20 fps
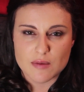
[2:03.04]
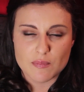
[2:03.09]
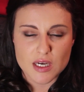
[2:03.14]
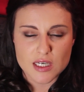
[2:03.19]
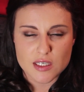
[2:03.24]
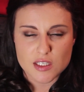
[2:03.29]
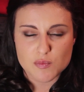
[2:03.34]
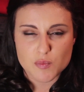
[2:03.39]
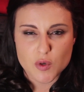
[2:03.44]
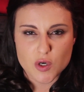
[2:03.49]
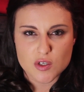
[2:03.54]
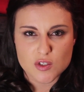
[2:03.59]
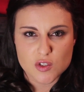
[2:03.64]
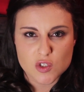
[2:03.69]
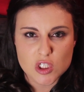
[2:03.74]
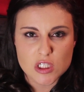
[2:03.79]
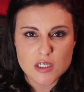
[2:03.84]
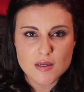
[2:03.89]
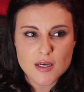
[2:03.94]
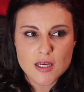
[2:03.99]
at my
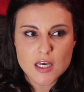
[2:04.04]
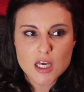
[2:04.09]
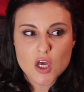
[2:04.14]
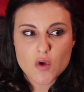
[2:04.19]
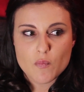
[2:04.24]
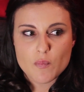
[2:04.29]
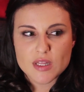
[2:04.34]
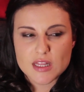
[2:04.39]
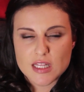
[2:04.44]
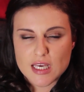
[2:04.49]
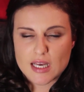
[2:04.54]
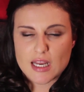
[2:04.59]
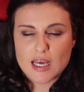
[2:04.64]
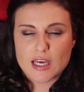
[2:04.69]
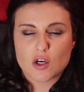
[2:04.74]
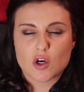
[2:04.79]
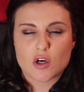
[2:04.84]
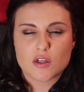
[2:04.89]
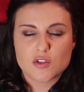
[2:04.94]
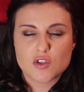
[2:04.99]
disposal, but then
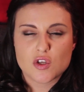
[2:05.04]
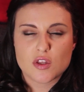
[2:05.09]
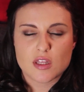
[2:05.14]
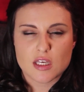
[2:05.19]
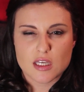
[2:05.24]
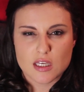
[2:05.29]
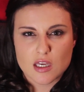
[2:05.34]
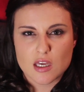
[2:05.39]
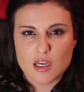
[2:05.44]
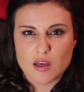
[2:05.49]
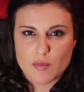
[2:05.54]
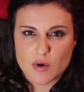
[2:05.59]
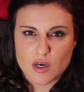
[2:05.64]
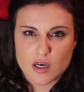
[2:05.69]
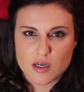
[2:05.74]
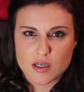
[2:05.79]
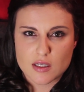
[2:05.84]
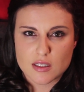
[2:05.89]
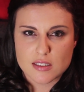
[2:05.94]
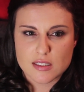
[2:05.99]
I got to thinking
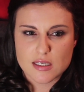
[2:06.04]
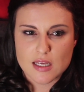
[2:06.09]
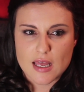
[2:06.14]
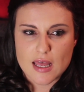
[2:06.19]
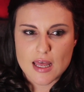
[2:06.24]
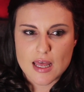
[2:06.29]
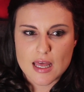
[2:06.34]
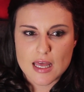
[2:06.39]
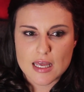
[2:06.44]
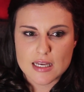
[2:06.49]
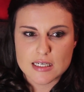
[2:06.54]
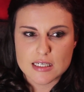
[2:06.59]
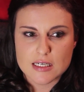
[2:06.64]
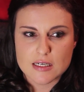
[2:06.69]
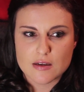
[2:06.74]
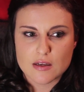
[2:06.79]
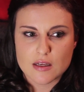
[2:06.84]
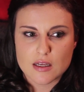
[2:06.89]
about it, and